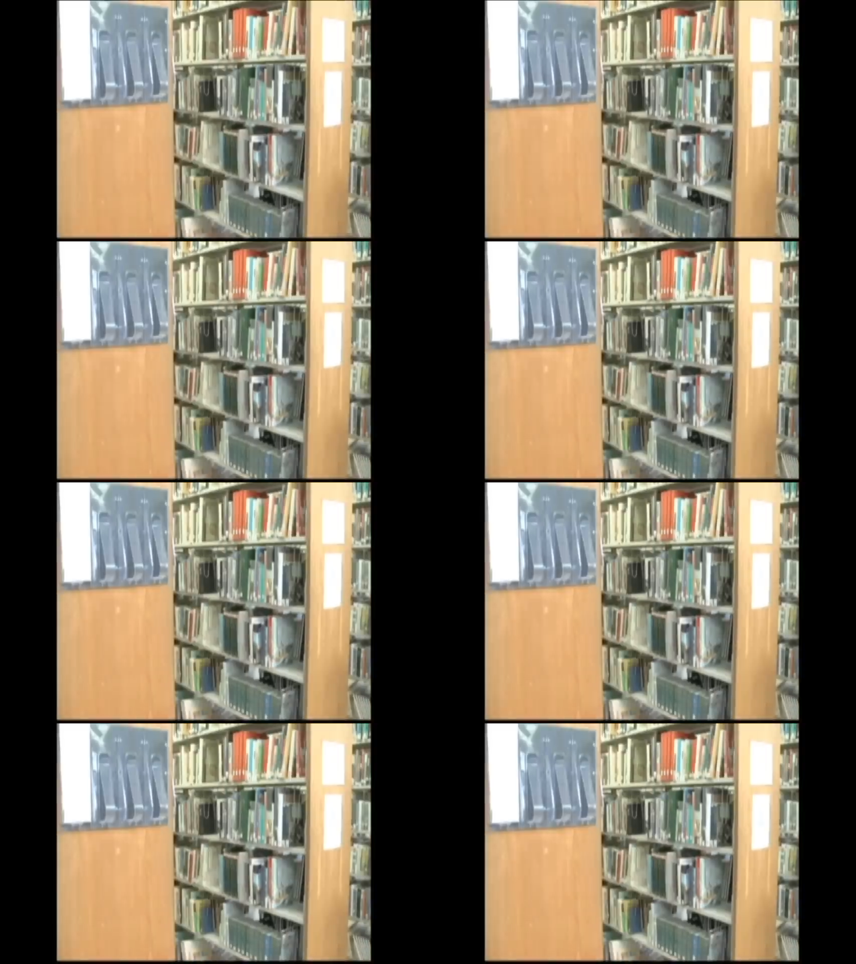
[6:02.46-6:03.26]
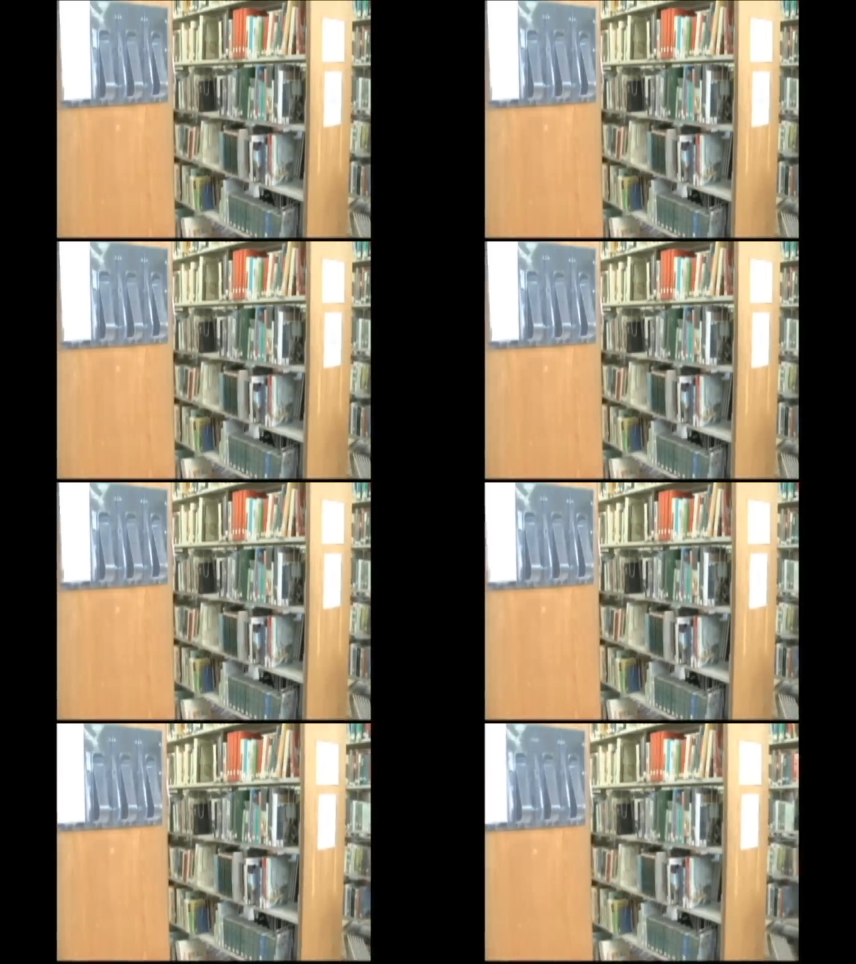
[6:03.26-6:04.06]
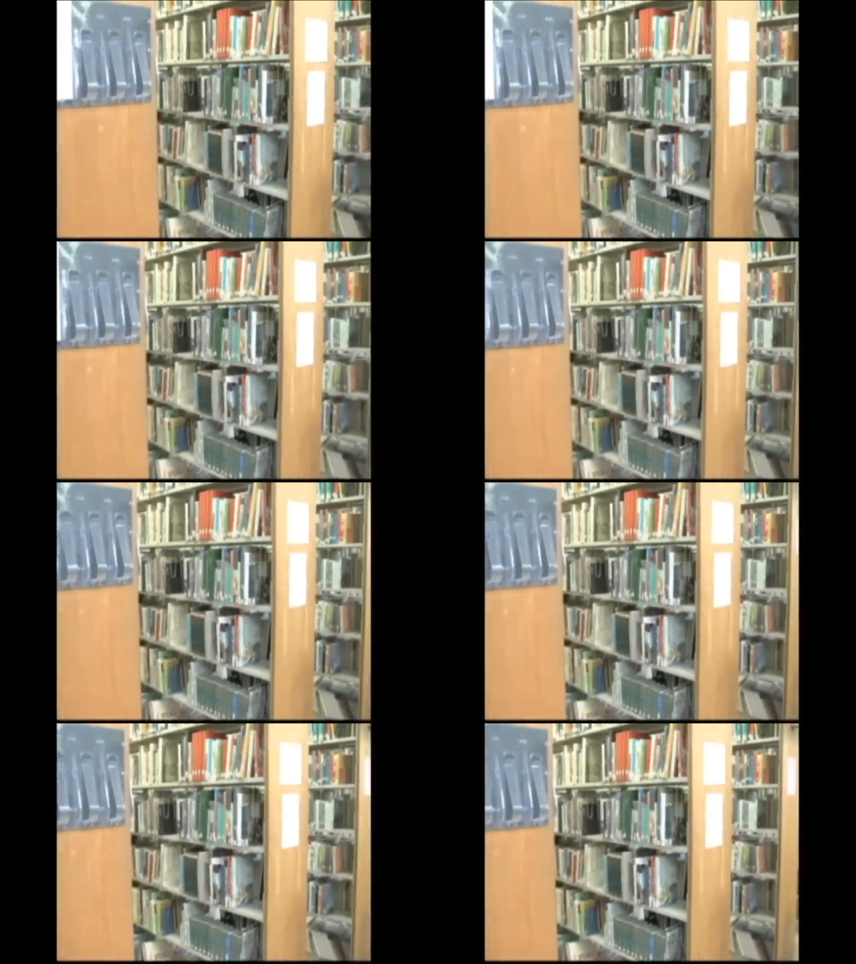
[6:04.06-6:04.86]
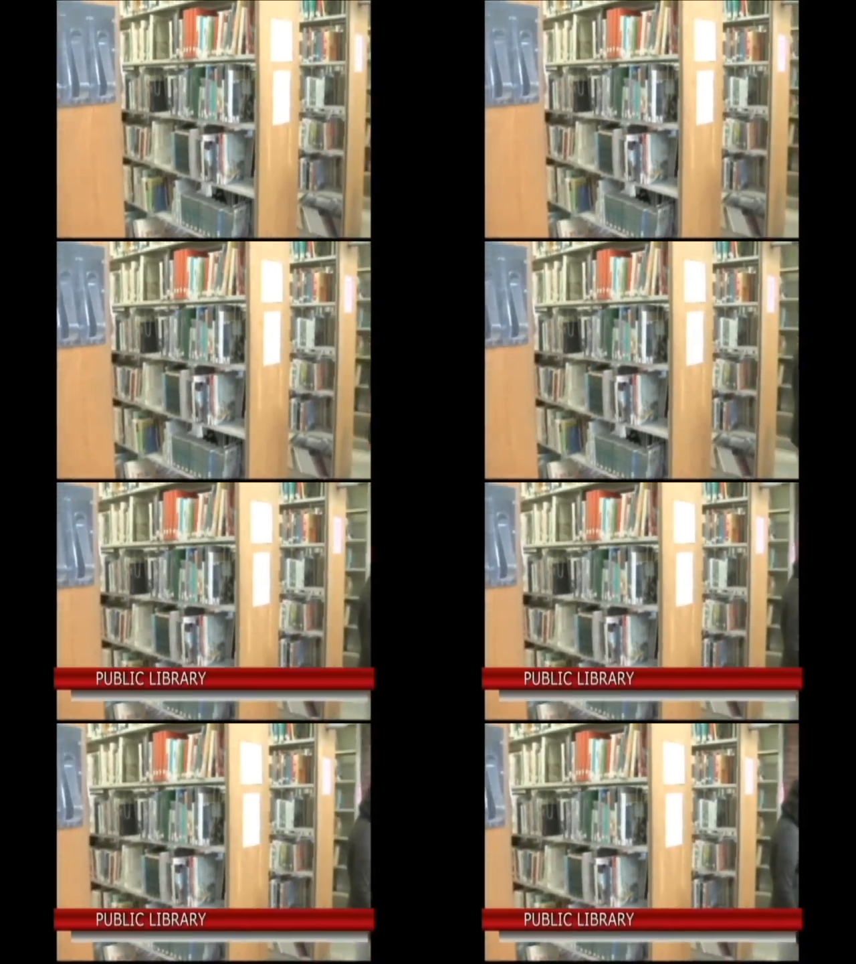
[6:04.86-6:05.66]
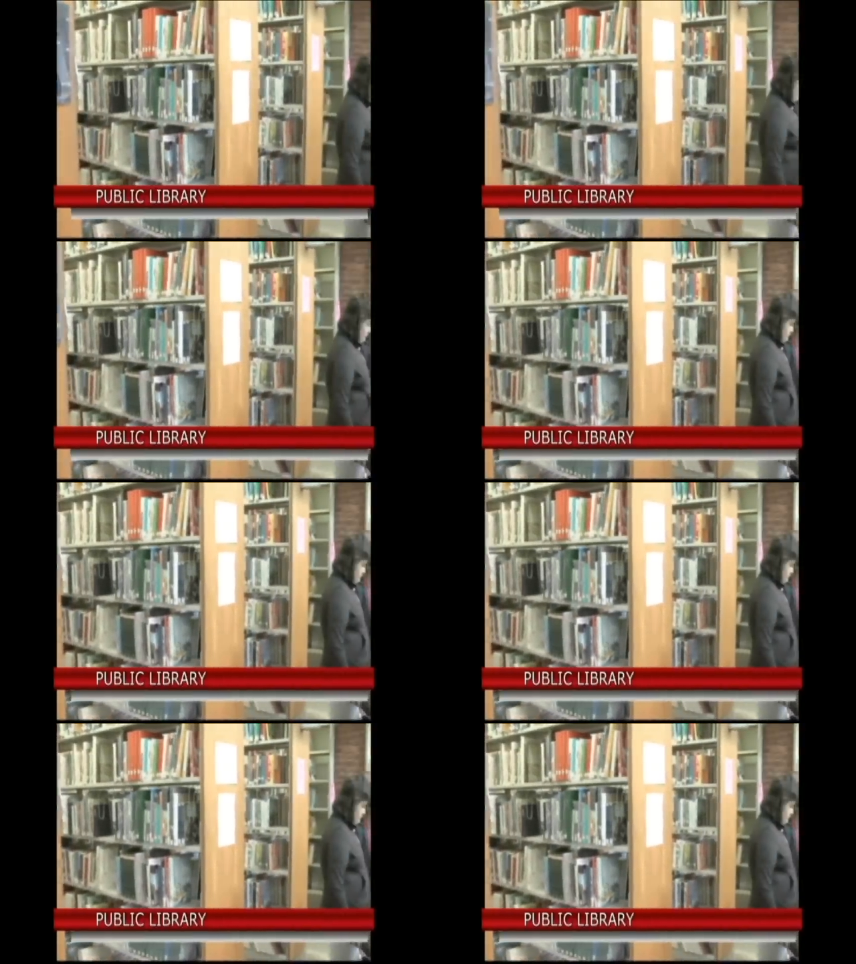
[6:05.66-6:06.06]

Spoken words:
Nobody's mouth can be seen.